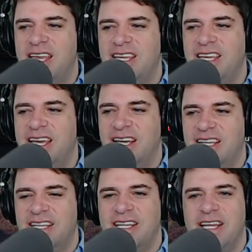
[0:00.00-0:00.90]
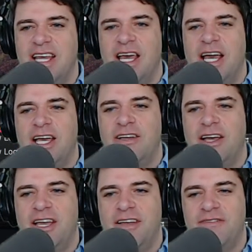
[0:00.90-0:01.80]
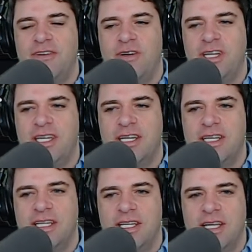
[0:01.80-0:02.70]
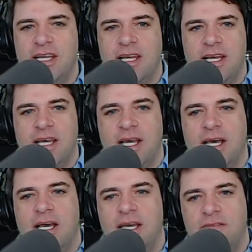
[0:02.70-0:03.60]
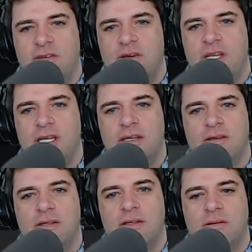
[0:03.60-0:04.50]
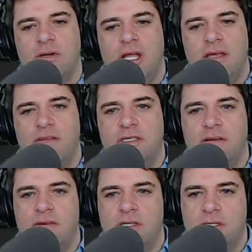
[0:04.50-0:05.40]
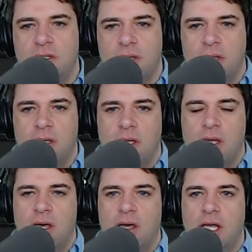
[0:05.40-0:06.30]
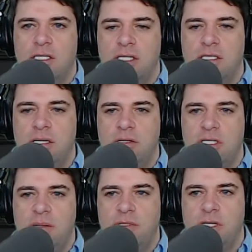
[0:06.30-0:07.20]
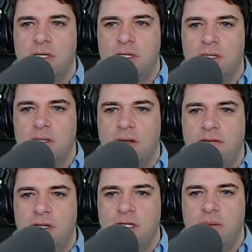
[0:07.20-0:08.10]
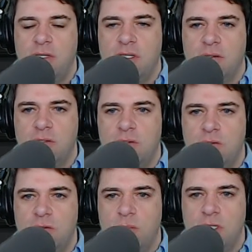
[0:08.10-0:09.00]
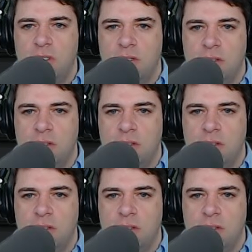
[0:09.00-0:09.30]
Yeah, I have no idea. I have no idea what any of this stuff is. Okay, so let's see what DeepSeek. I feel like DeepSeek is always too zoomed in.